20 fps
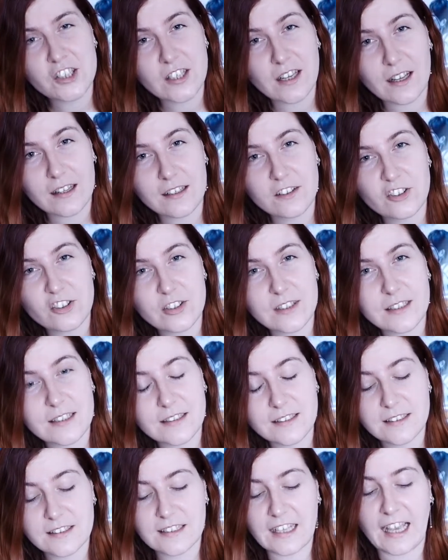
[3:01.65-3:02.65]

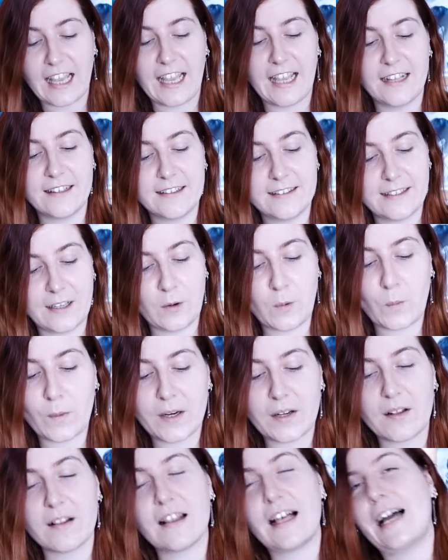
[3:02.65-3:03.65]
challenges and there
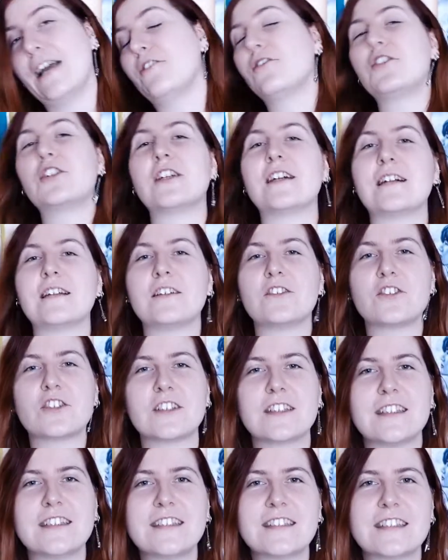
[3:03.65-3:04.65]
were life
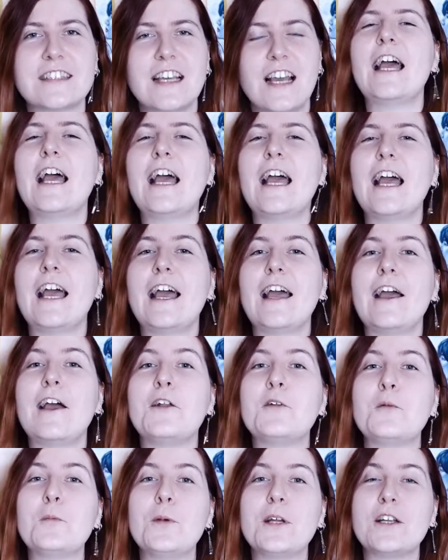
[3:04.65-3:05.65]
challenges,
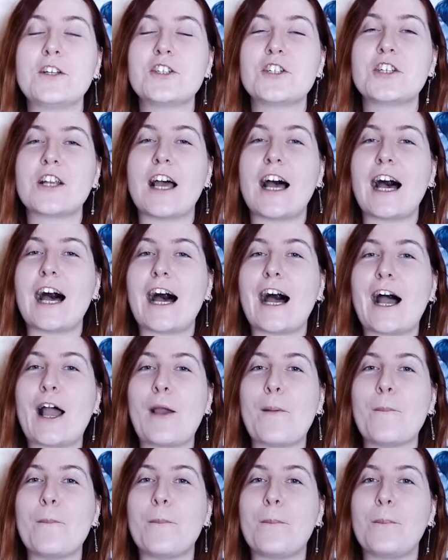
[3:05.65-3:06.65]
at which
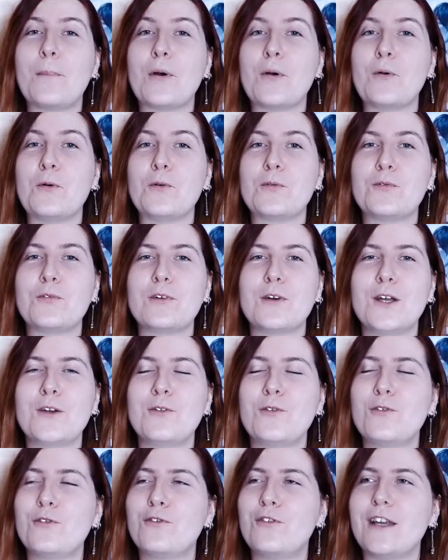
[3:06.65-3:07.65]
I both
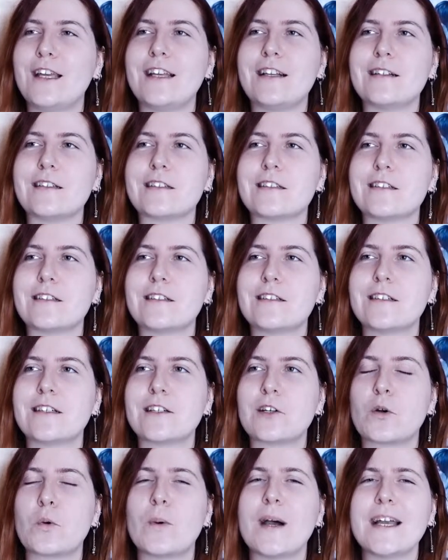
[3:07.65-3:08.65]
failed
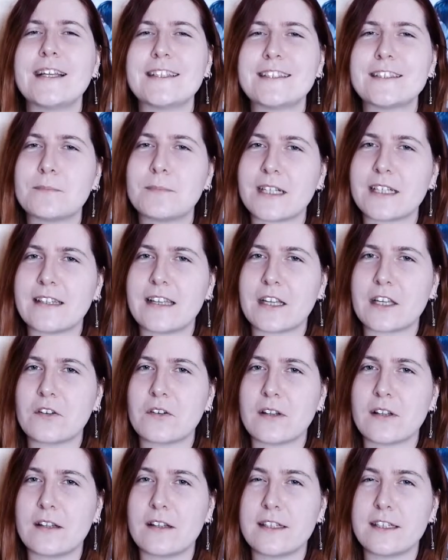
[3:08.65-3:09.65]
quite
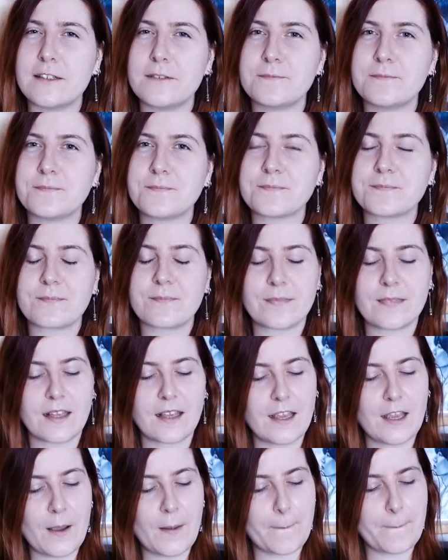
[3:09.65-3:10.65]
spectacularly.
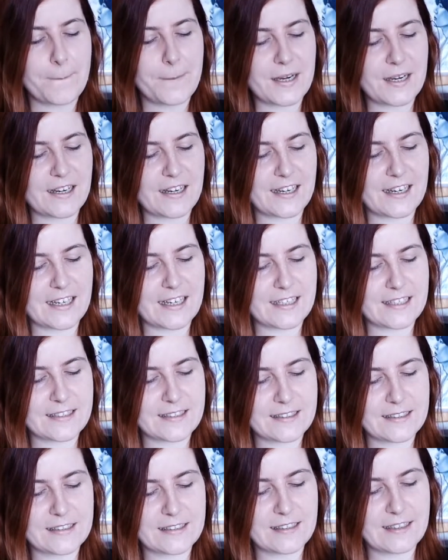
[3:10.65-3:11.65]

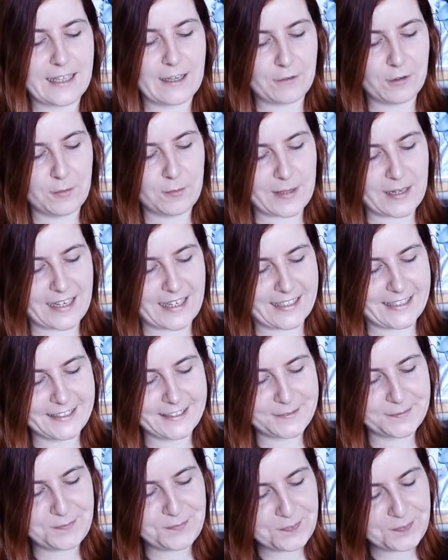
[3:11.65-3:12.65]
But never
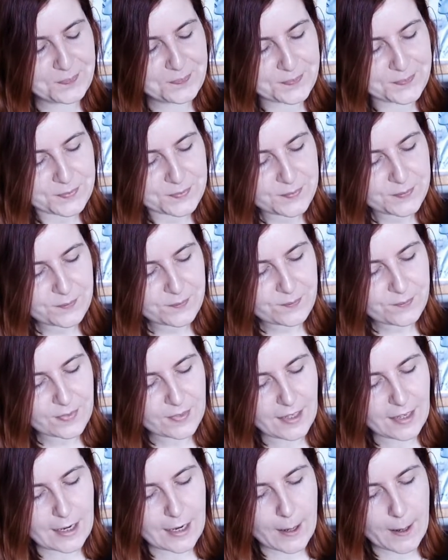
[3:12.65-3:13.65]
mind.
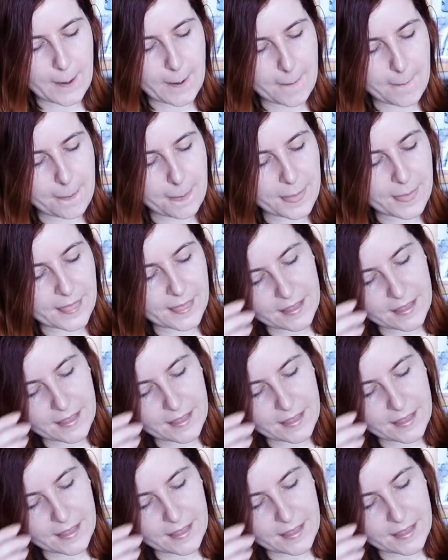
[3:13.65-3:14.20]
I'll